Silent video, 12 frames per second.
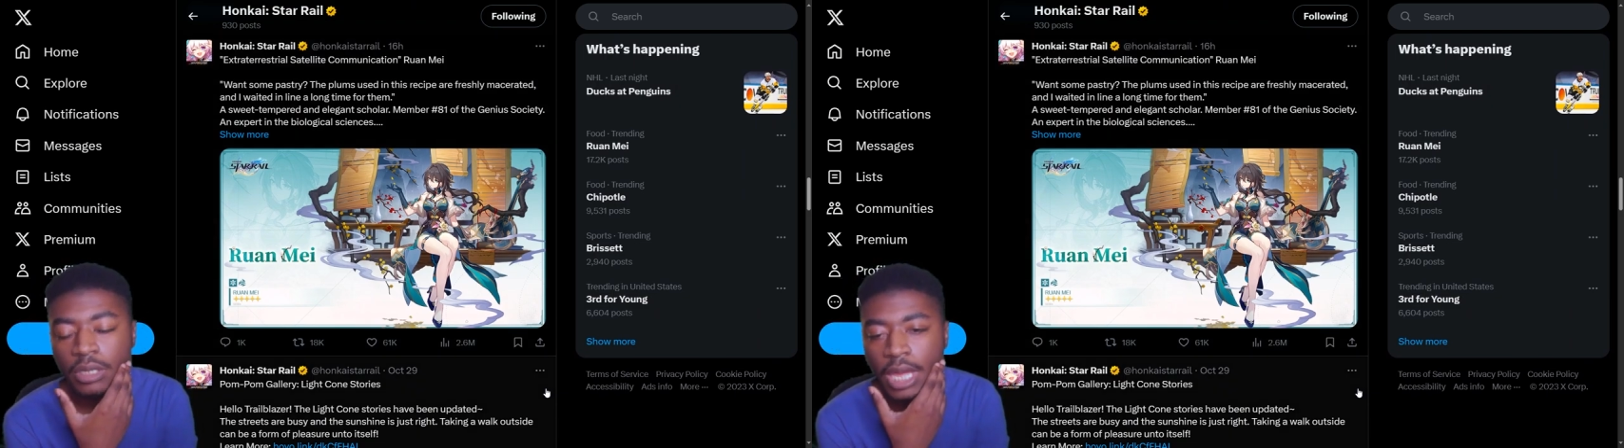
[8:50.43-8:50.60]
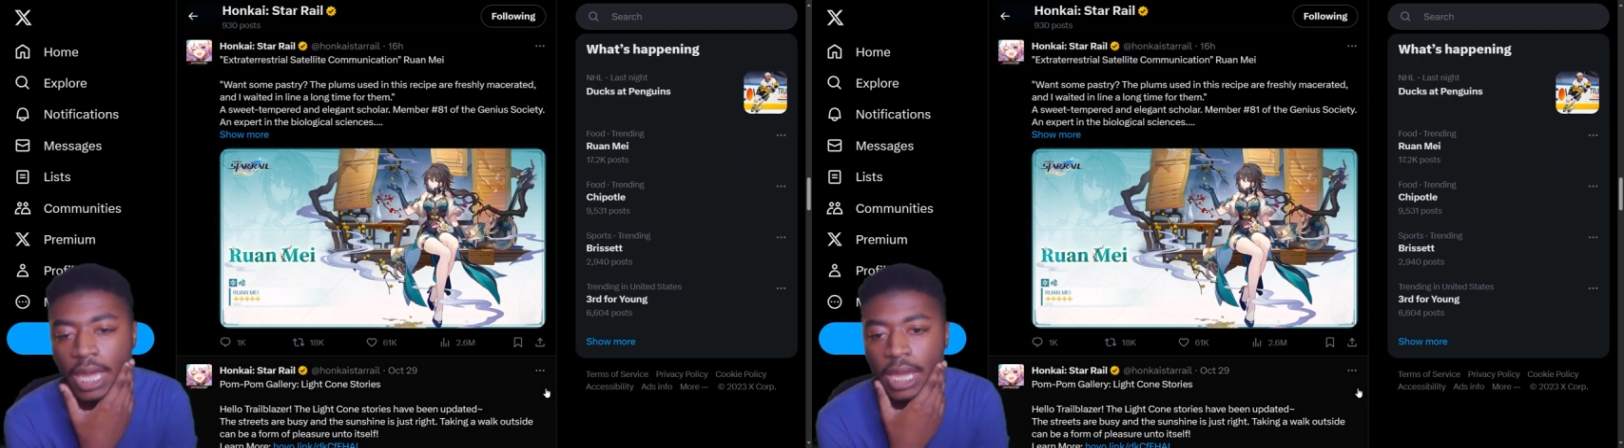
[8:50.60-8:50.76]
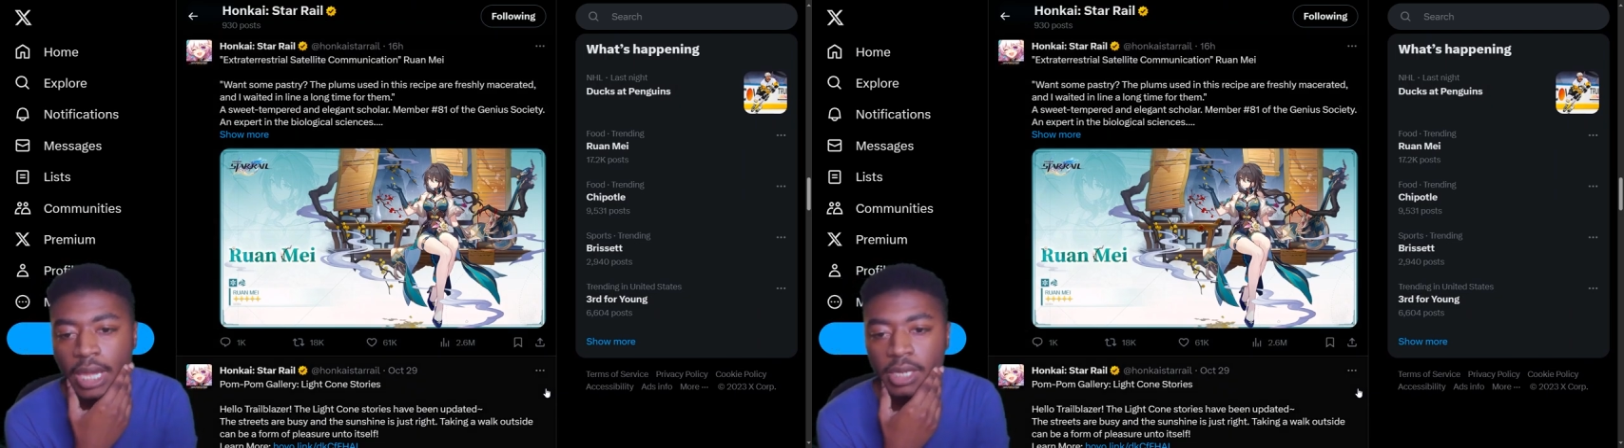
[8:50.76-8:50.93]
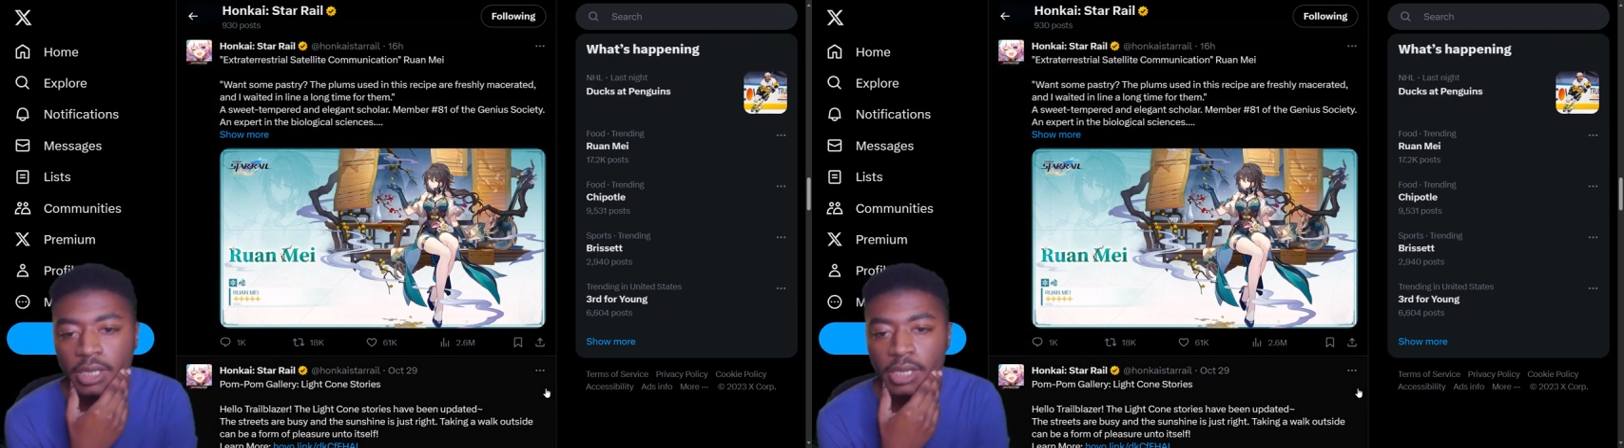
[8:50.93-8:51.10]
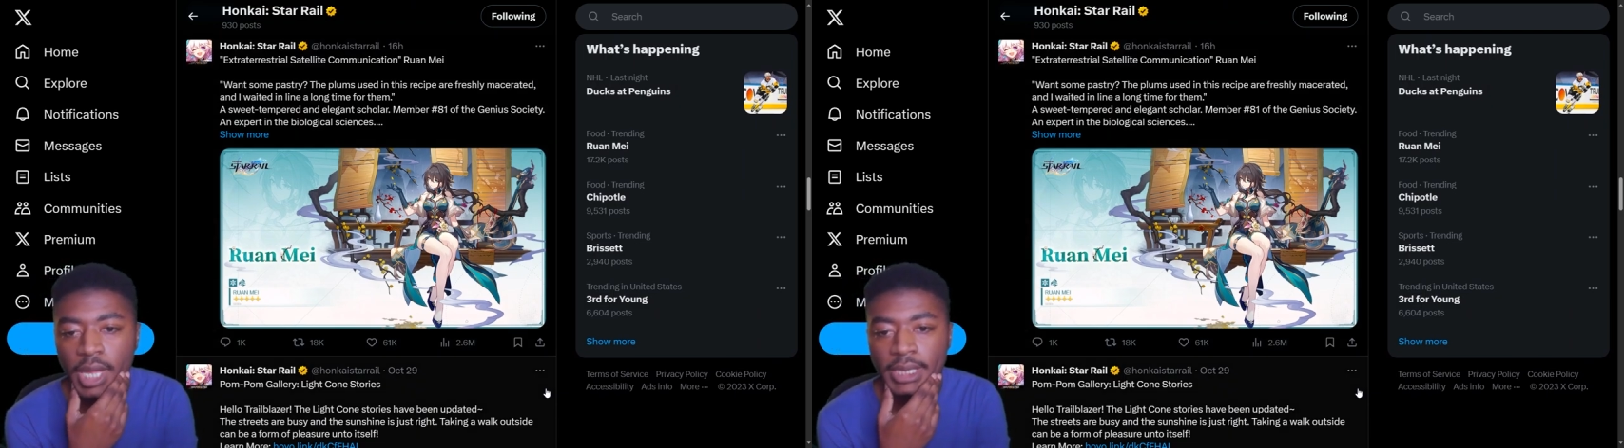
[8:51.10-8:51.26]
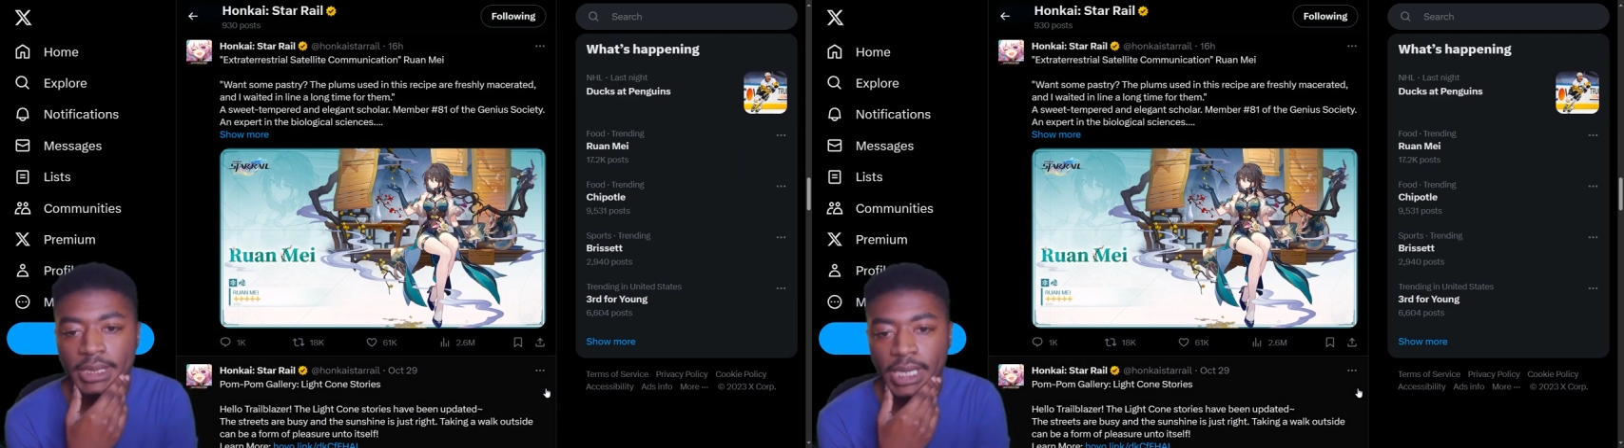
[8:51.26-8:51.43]
and
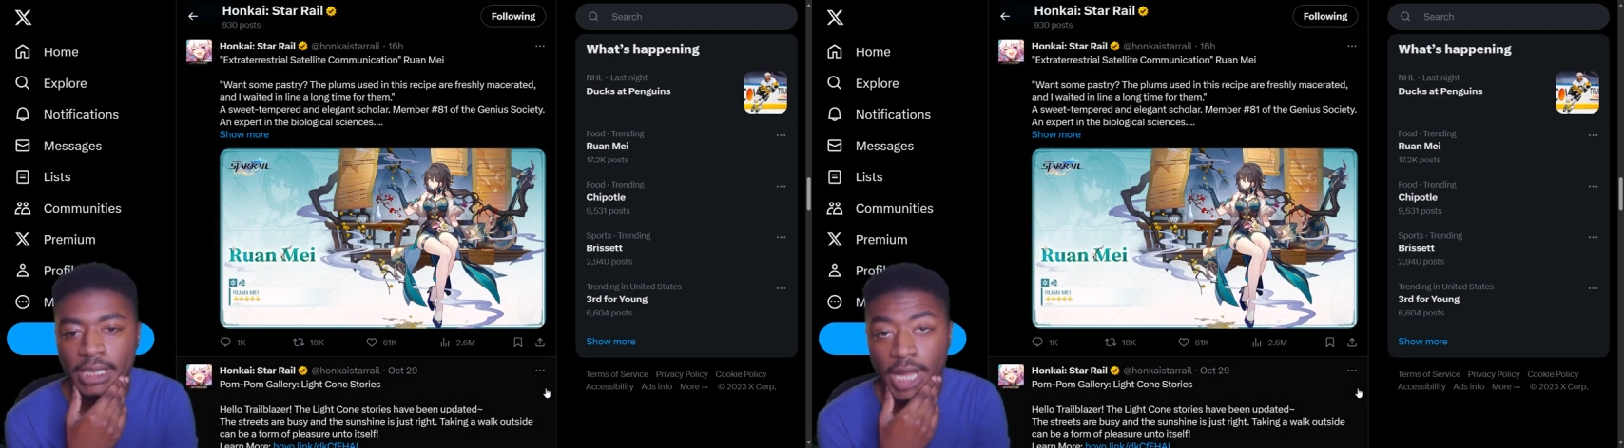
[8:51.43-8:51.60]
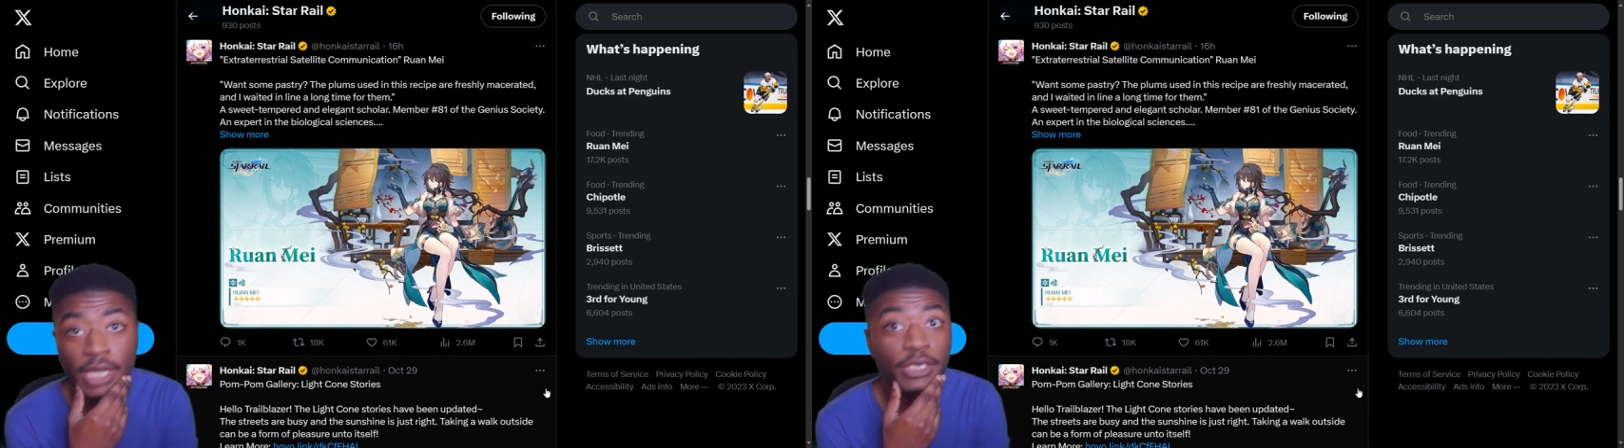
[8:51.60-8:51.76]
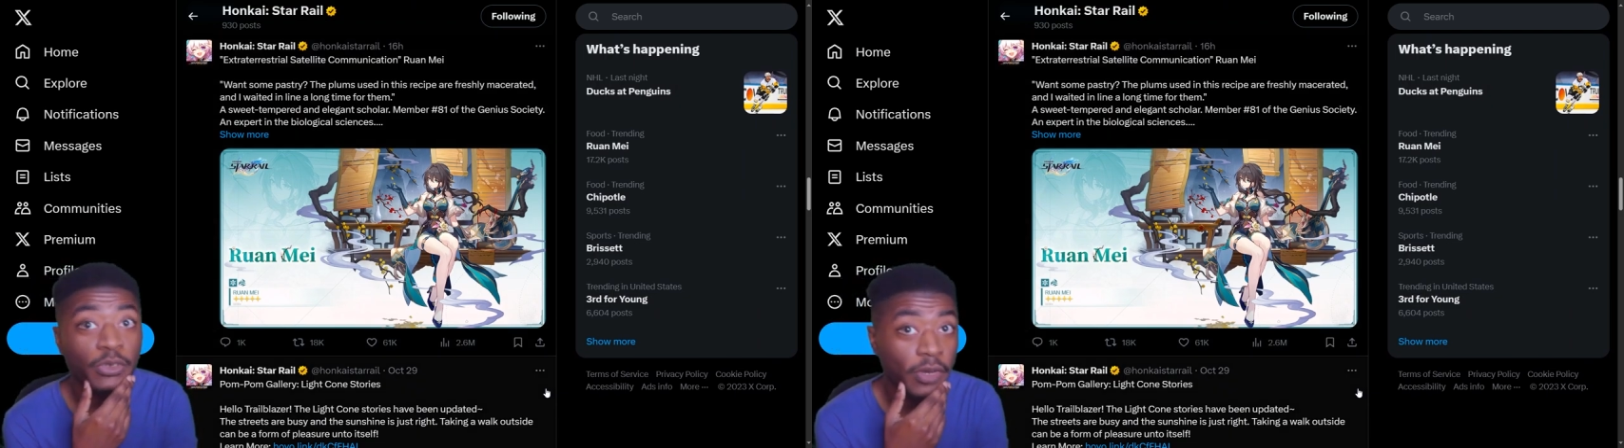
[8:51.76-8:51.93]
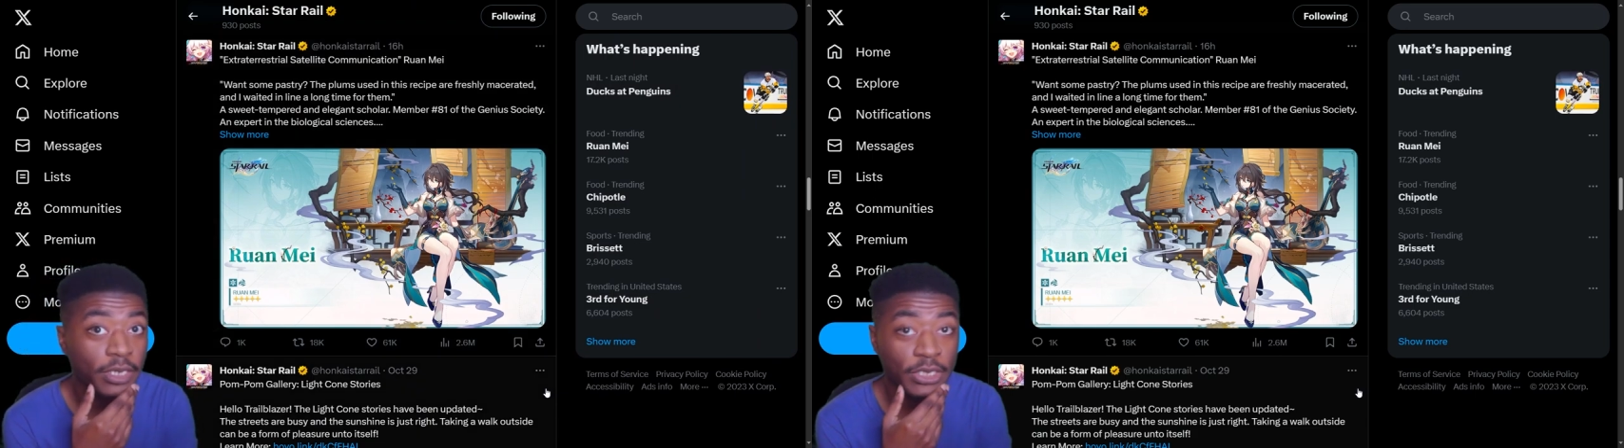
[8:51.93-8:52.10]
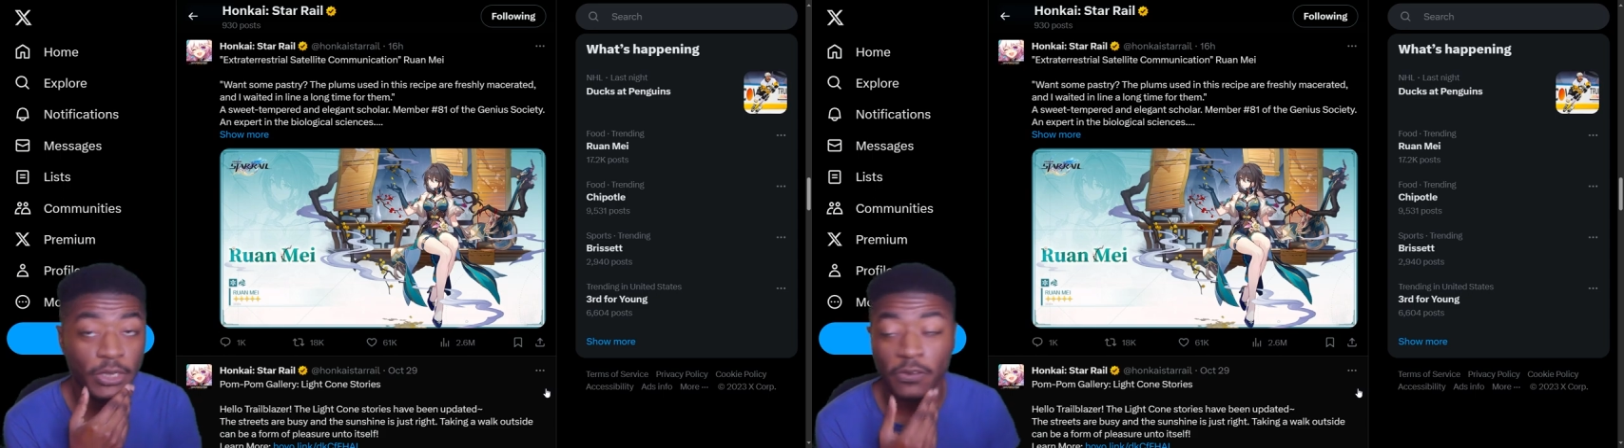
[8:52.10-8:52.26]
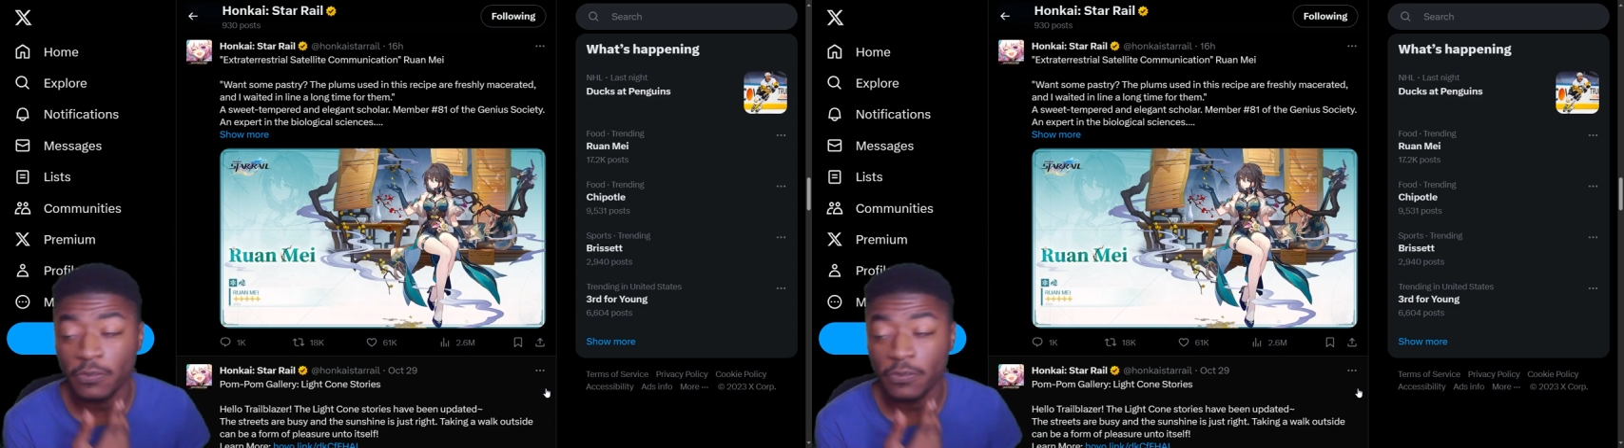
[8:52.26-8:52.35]
I'd say Dr.Ratio